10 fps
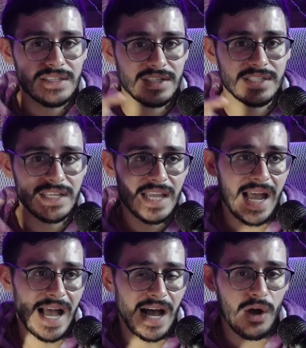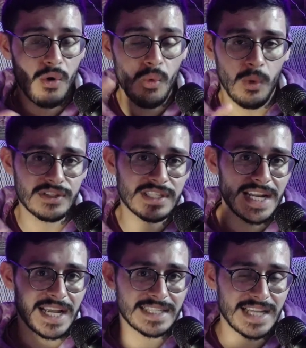to see how one
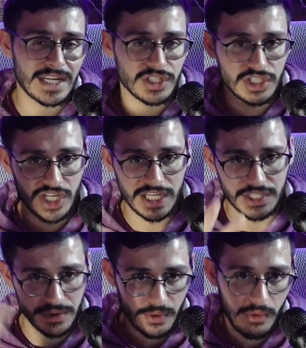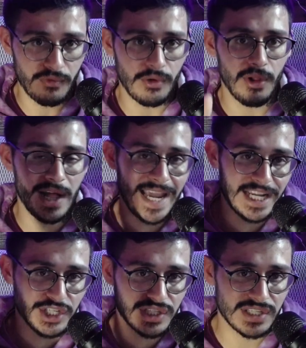setting is actually changing the overall
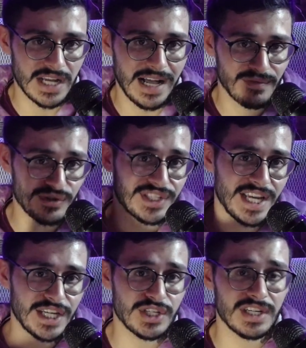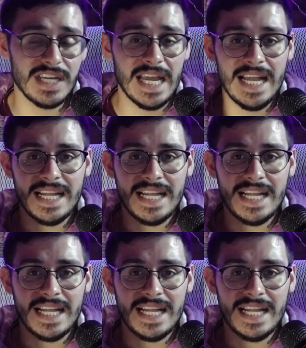agent's conversation,